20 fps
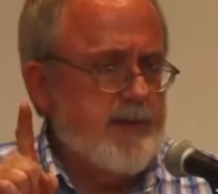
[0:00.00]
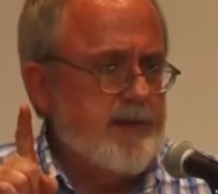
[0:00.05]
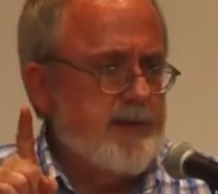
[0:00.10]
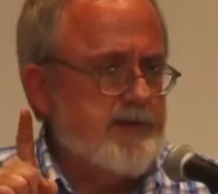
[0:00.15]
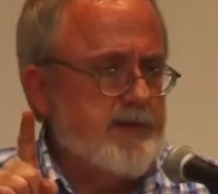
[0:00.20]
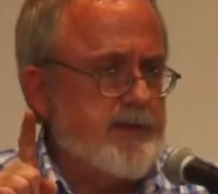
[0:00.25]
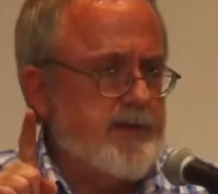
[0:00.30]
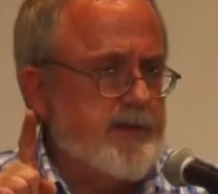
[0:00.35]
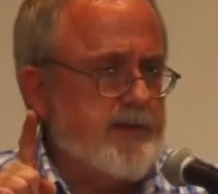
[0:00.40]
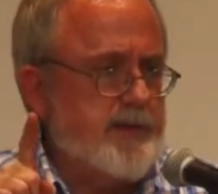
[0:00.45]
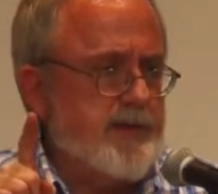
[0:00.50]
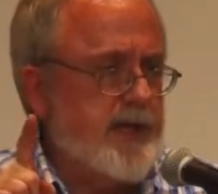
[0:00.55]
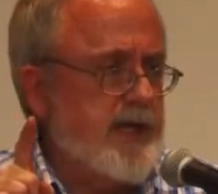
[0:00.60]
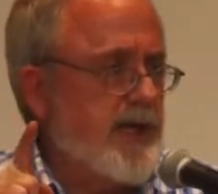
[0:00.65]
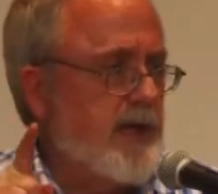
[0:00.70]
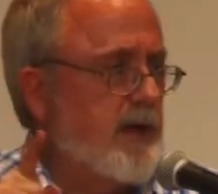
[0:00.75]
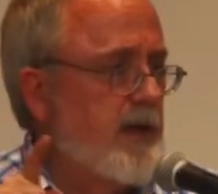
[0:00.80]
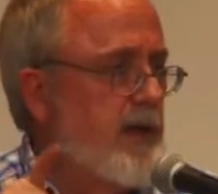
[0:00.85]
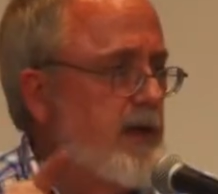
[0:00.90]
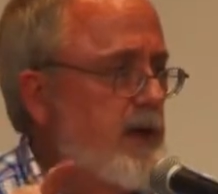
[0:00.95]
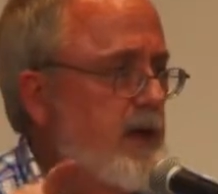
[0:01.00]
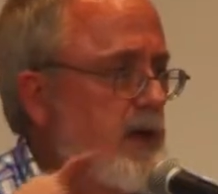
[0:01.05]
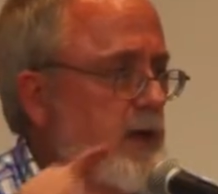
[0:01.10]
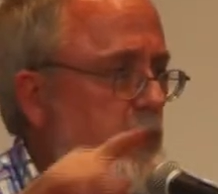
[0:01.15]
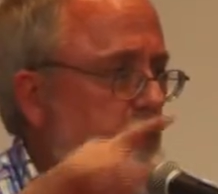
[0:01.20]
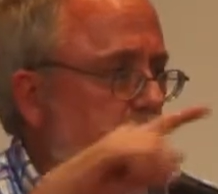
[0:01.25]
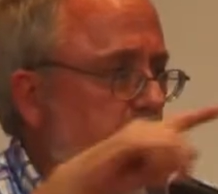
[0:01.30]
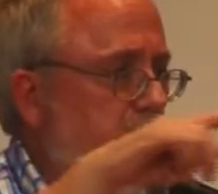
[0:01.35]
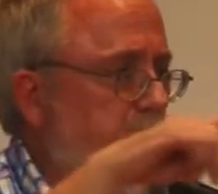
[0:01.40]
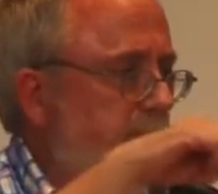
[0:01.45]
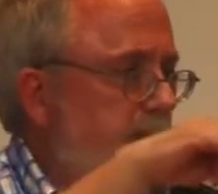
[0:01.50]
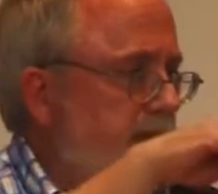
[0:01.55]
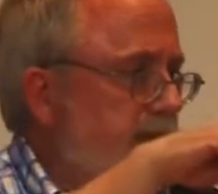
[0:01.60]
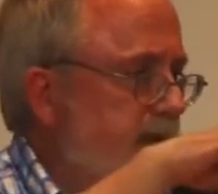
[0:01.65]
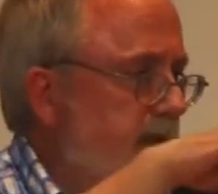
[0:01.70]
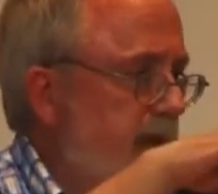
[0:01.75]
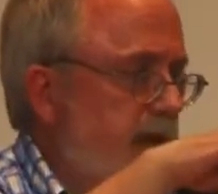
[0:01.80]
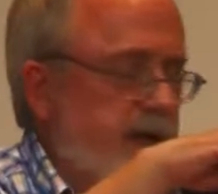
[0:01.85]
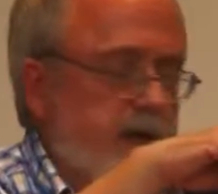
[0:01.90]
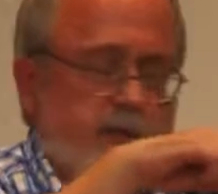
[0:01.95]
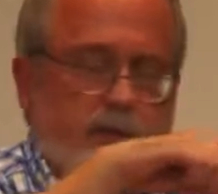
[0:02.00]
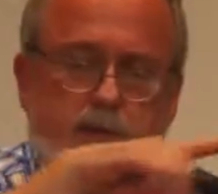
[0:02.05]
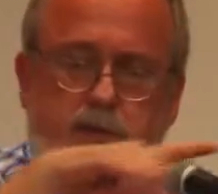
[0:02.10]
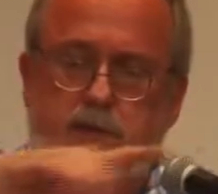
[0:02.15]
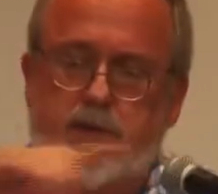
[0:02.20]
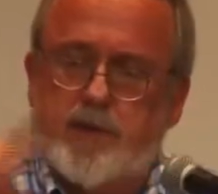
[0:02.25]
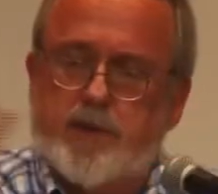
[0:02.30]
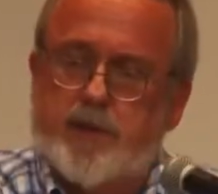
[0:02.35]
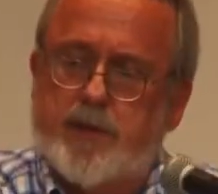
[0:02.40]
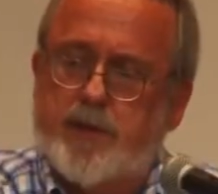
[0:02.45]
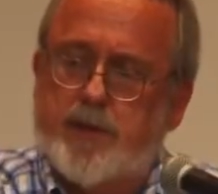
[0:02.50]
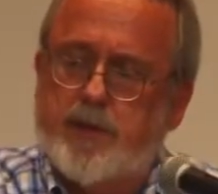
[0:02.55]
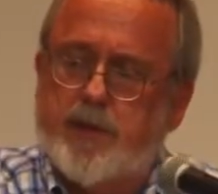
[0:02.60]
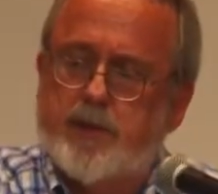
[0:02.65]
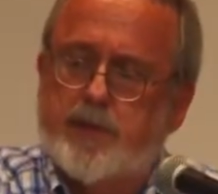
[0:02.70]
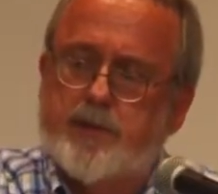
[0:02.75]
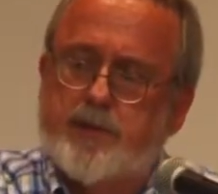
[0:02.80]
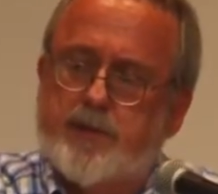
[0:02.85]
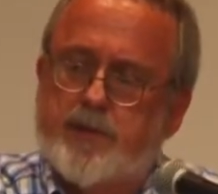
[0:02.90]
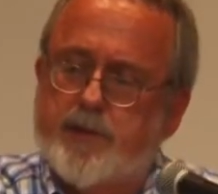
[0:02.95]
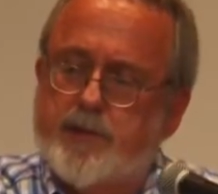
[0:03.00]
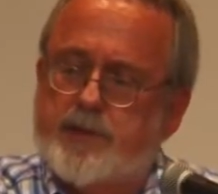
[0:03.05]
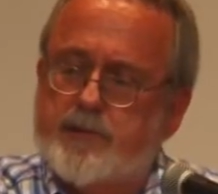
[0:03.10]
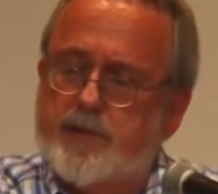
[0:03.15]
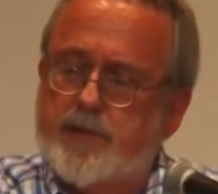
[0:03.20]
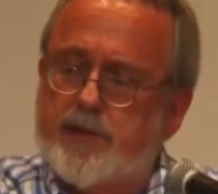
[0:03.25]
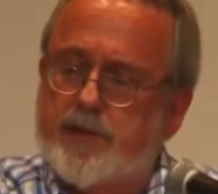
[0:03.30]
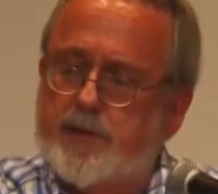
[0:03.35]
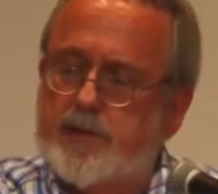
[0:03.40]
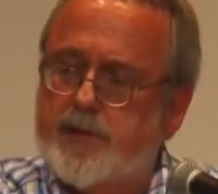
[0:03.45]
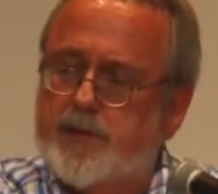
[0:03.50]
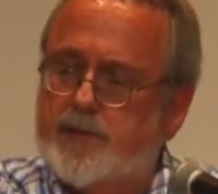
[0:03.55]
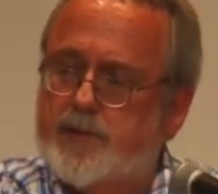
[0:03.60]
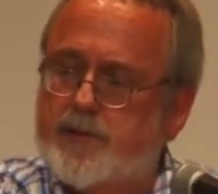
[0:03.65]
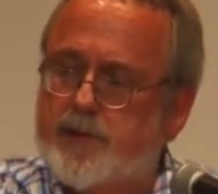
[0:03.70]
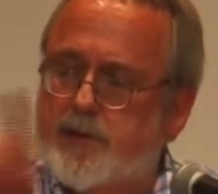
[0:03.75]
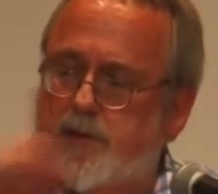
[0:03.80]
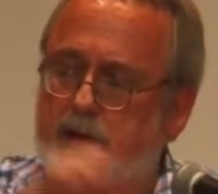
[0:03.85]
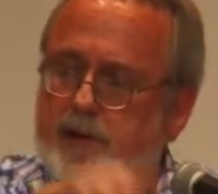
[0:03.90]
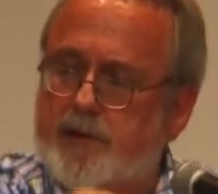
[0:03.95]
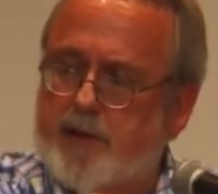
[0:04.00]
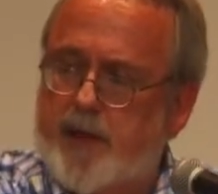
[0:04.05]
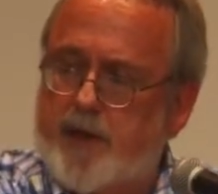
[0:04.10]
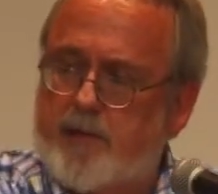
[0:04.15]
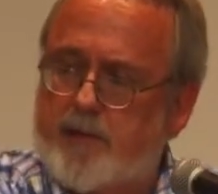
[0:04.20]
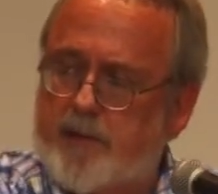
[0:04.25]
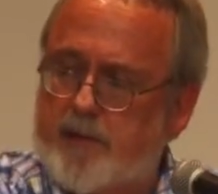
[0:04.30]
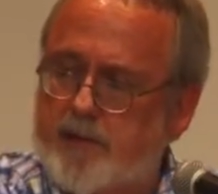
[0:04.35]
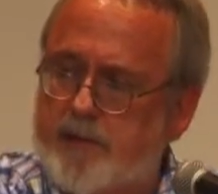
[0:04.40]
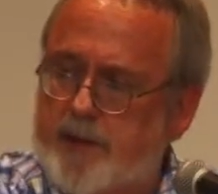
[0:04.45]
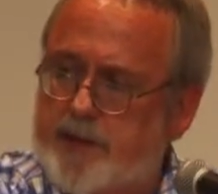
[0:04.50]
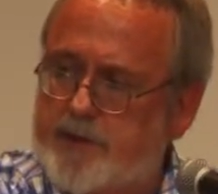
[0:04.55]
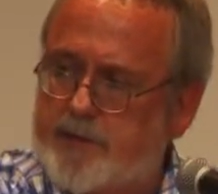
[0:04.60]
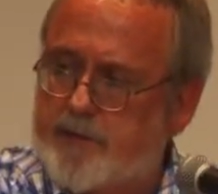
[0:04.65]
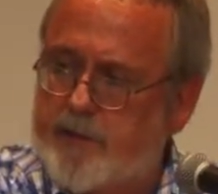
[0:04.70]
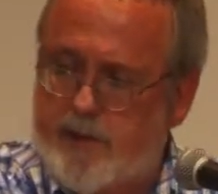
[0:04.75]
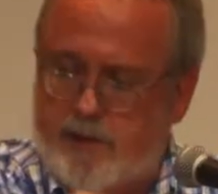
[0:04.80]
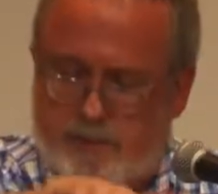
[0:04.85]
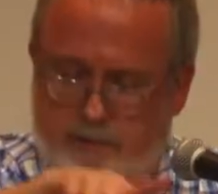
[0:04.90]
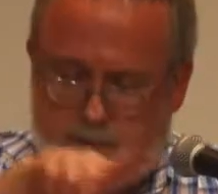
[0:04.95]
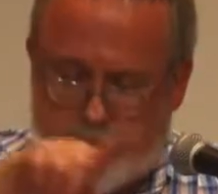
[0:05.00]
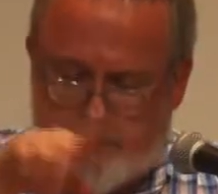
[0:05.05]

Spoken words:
So you're saying, we're going to assign the road crew to go out and do this road this week and that road next week.